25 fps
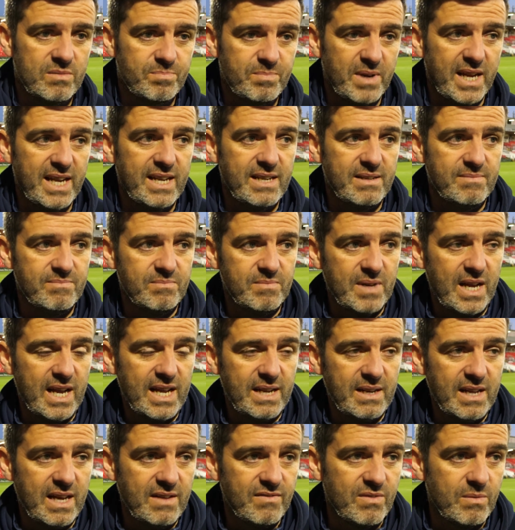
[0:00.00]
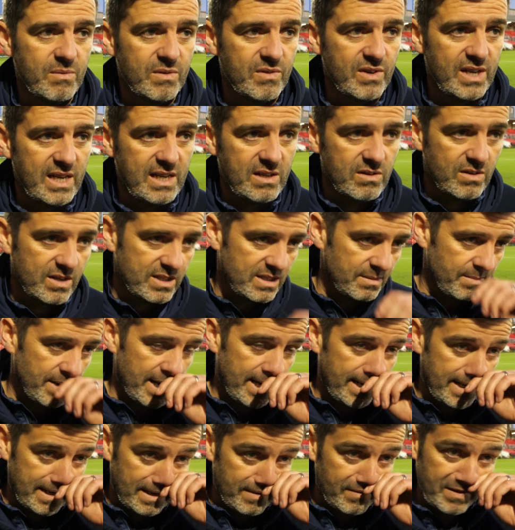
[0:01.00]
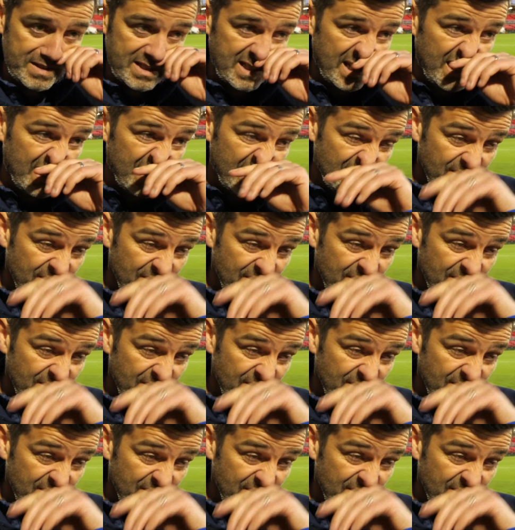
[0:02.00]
Ben and Evan were really good at the back, obviously.